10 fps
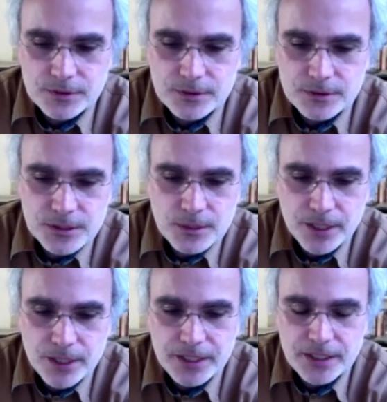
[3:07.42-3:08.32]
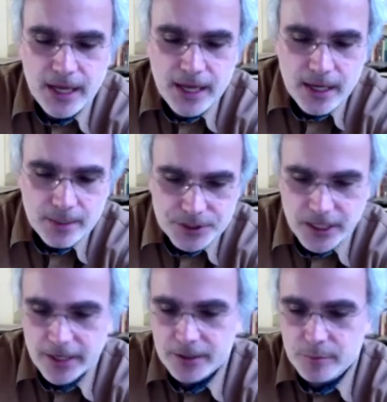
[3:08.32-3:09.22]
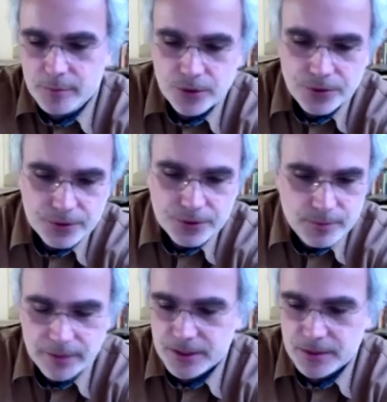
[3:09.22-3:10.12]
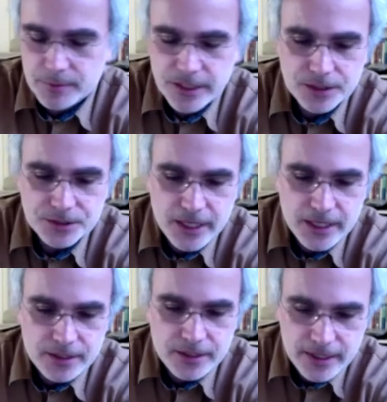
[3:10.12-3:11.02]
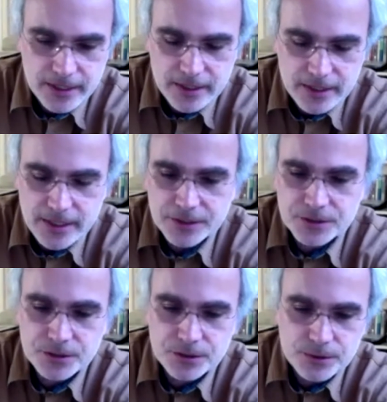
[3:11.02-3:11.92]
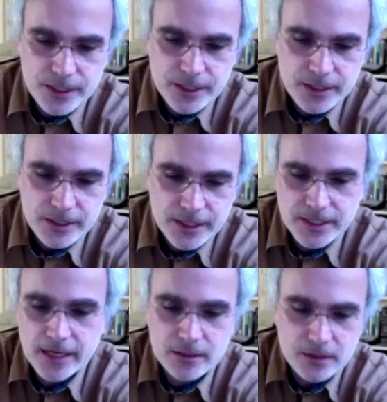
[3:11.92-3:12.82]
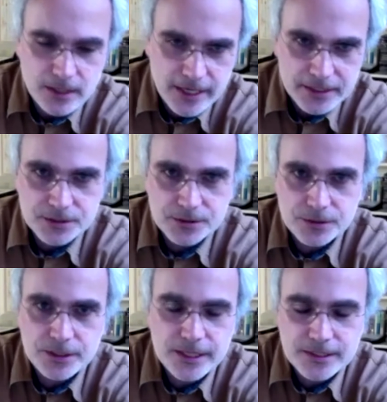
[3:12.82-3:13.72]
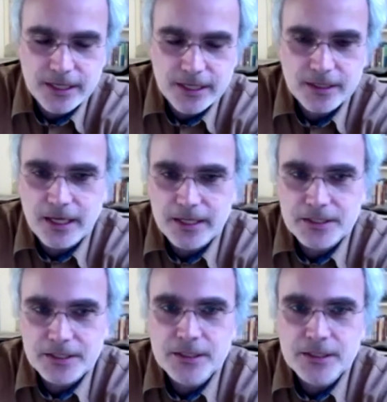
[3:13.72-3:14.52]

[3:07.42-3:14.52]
somebody, Tom or John or both, or maybe somebody else had indexed to a hexagonal lattice, 2D hexagonal lattice.